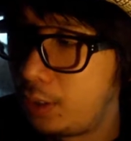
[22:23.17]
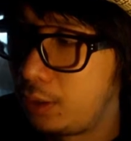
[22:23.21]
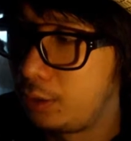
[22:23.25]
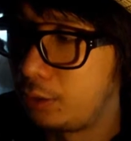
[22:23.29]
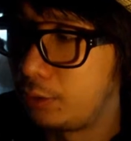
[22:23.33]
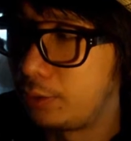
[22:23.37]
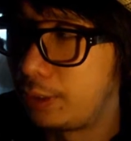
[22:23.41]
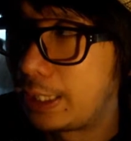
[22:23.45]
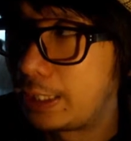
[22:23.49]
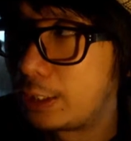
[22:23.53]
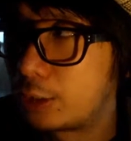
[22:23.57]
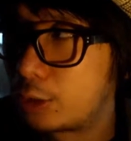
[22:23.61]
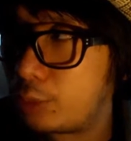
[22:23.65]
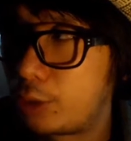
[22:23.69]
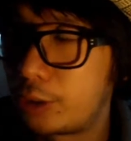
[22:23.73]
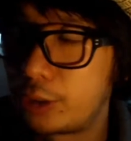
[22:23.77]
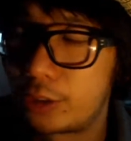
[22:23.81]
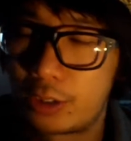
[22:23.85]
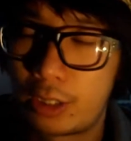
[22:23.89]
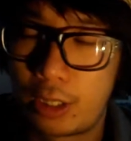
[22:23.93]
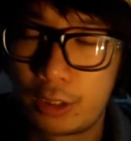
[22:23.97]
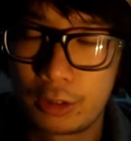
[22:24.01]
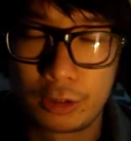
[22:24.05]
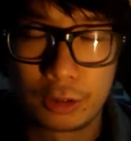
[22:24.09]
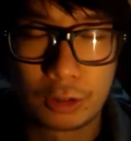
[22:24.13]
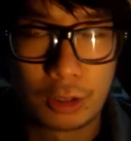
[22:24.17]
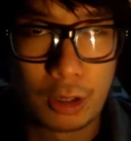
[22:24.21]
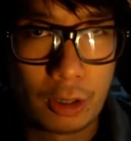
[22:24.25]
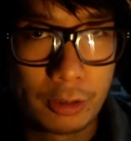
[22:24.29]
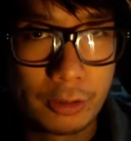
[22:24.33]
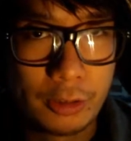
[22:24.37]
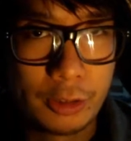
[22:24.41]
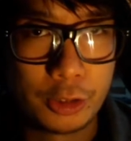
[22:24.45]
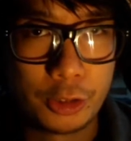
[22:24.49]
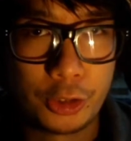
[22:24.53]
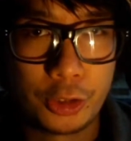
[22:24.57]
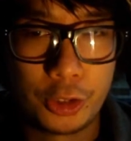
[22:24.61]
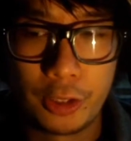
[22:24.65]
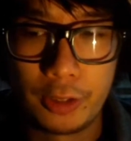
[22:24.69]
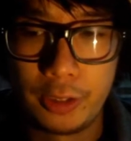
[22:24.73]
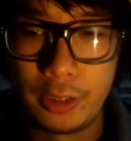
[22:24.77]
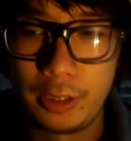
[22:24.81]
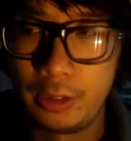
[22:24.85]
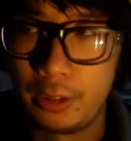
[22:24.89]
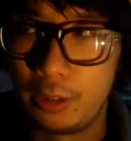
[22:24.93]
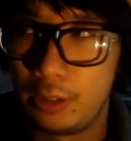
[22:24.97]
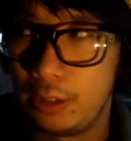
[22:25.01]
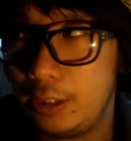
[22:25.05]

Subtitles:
You know, that is what starts us on this journey.